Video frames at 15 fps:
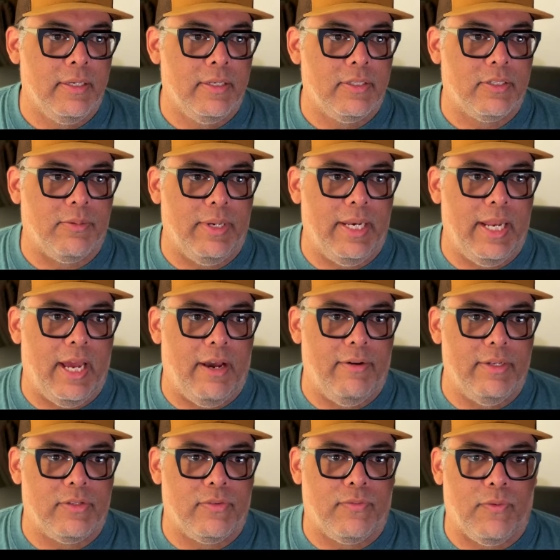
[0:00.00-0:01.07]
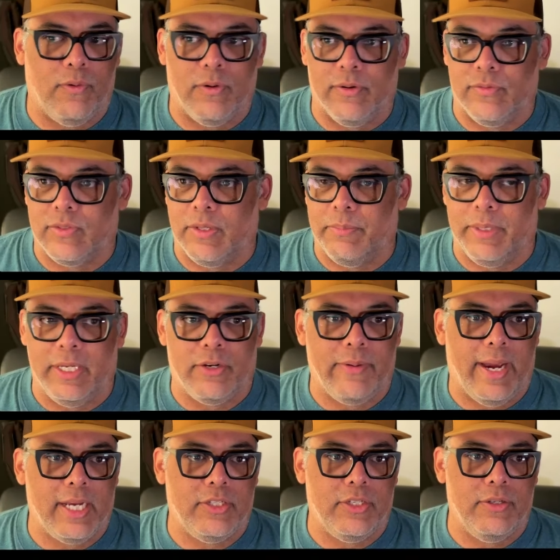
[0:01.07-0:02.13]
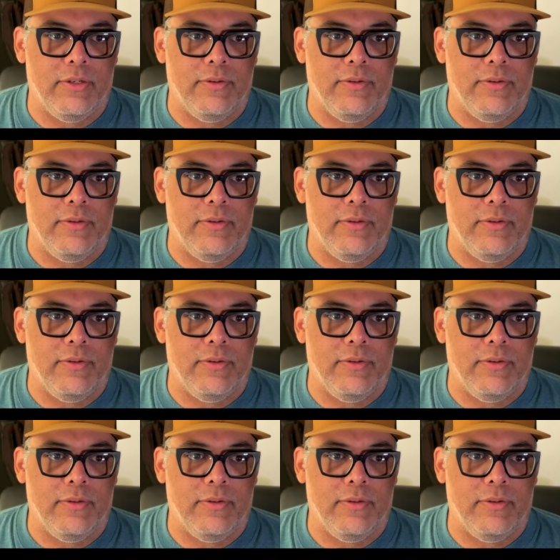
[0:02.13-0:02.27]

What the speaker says: So right now it's for if somebody cracked you.